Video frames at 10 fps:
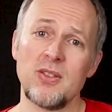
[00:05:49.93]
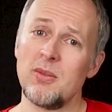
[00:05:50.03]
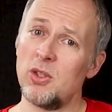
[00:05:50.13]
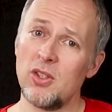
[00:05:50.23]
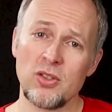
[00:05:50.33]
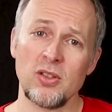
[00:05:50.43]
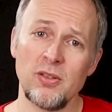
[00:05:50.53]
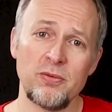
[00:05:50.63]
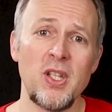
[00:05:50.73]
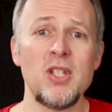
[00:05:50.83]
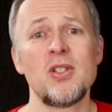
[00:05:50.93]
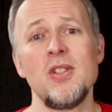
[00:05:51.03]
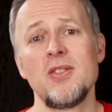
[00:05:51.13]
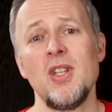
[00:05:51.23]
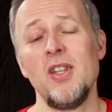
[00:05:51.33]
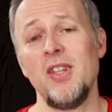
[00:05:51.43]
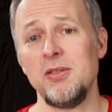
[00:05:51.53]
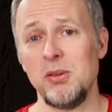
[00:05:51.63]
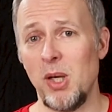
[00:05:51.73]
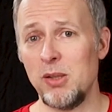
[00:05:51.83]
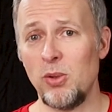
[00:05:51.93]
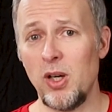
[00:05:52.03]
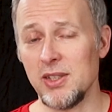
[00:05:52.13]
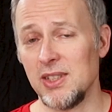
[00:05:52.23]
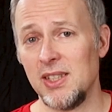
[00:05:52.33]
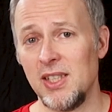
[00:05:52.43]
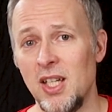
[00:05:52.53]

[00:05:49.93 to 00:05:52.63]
get some additional features that we might want.